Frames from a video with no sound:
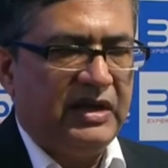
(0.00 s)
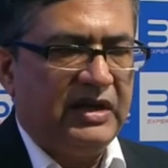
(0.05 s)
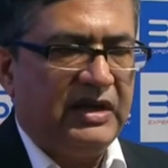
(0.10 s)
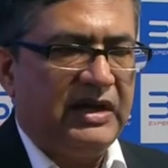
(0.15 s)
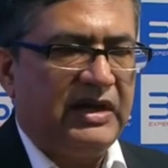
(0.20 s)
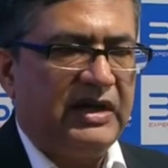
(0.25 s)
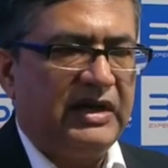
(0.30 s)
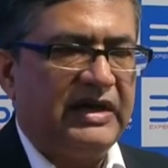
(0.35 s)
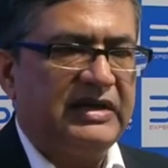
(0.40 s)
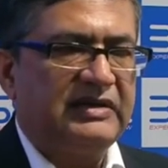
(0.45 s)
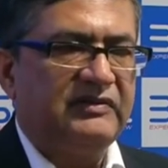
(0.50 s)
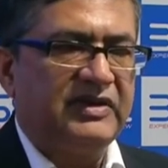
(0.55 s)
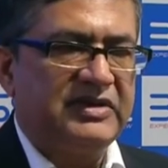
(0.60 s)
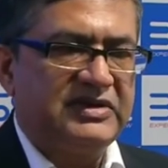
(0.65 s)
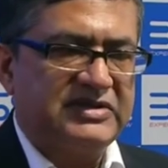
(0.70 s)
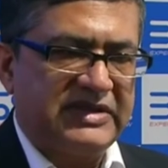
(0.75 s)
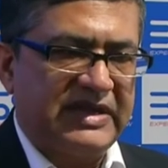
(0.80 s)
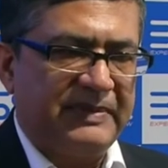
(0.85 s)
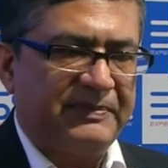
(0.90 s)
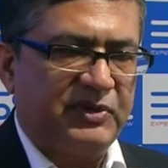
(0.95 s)
Uh, and
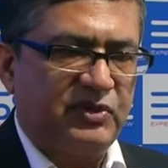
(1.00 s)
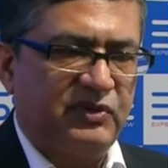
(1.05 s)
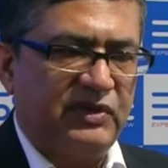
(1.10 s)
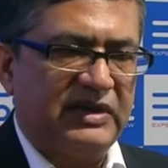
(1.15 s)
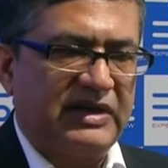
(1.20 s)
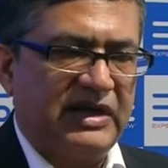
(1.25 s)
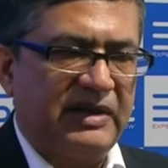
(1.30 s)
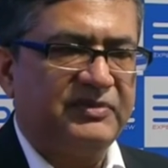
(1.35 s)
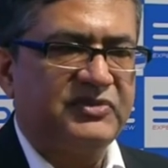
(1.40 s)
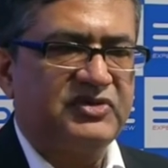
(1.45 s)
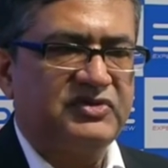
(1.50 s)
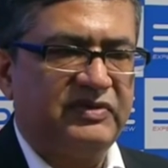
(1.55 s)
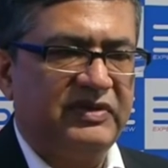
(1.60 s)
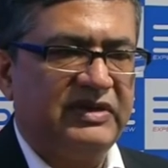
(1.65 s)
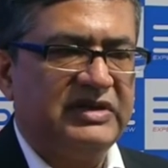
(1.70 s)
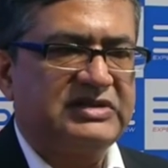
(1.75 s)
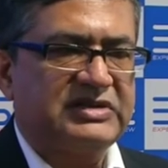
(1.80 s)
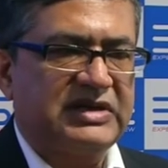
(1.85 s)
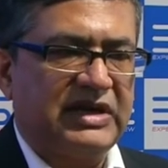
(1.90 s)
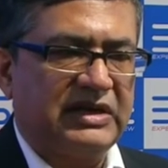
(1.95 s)
once the approval comes,
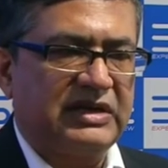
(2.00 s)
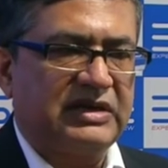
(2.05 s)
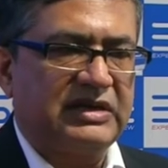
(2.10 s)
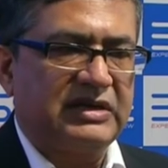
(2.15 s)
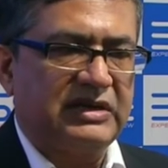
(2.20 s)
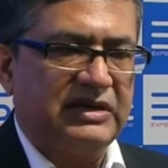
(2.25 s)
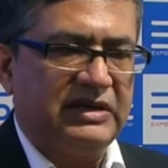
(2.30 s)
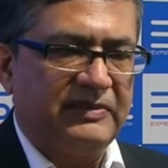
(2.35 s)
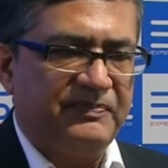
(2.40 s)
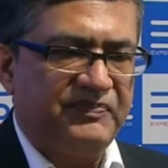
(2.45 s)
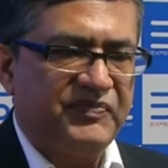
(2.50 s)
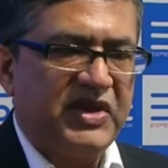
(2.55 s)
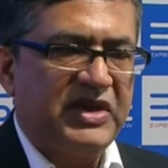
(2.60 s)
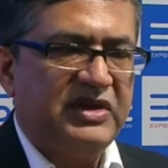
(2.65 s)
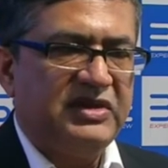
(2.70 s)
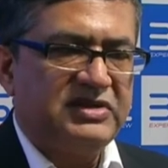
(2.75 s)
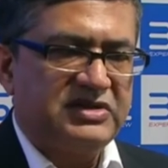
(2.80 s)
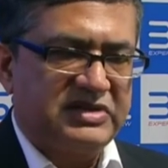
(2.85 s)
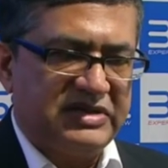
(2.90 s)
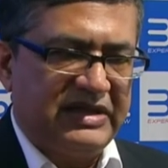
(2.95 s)
we'll start um,
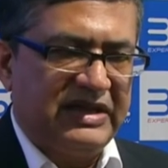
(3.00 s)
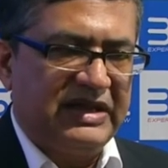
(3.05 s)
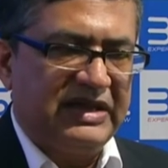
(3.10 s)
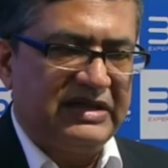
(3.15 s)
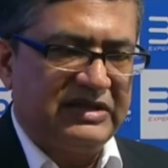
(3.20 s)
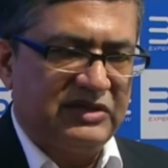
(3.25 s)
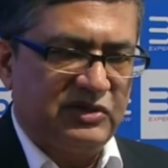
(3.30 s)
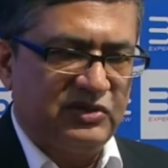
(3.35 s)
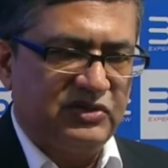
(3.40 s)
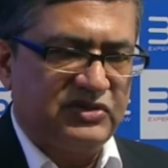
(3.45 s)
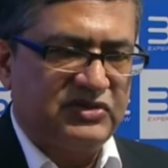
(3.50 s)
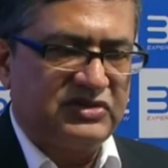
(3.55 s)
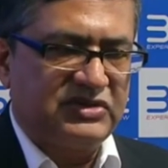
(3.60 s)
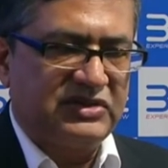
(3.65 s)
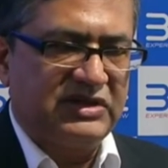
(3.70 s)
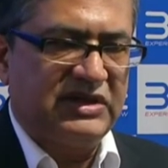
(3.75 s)
trading in those.